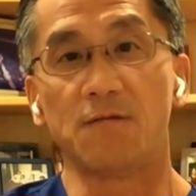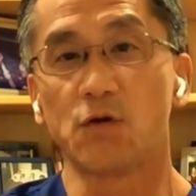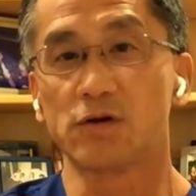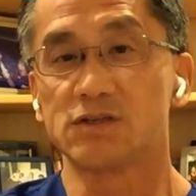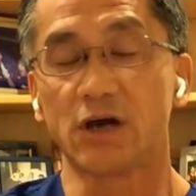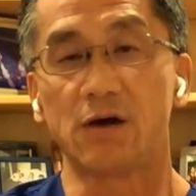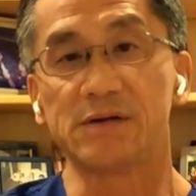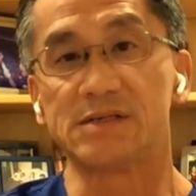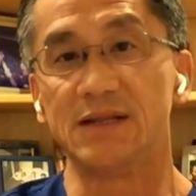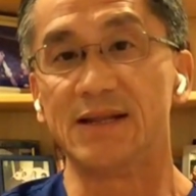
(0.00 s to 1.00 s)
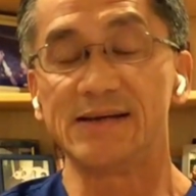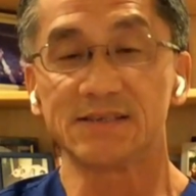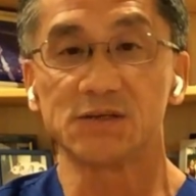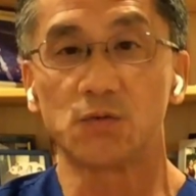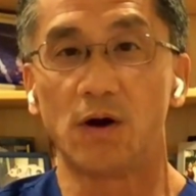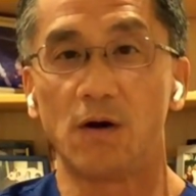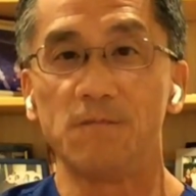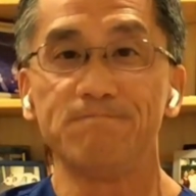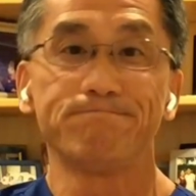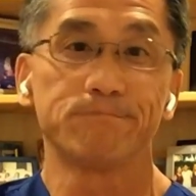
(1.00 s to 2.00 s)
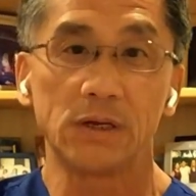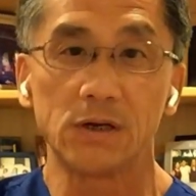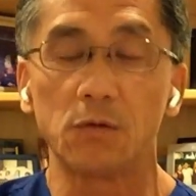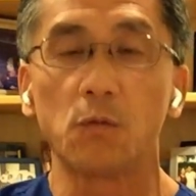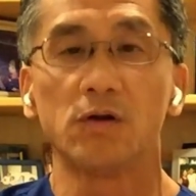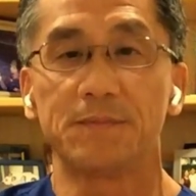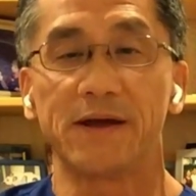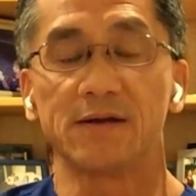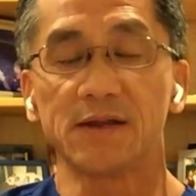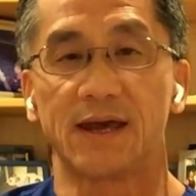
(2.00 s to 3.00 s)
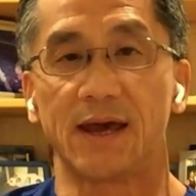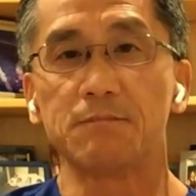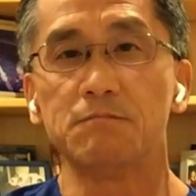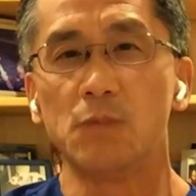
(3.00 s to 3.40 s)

If your child is less than 12, it will depend on the camp.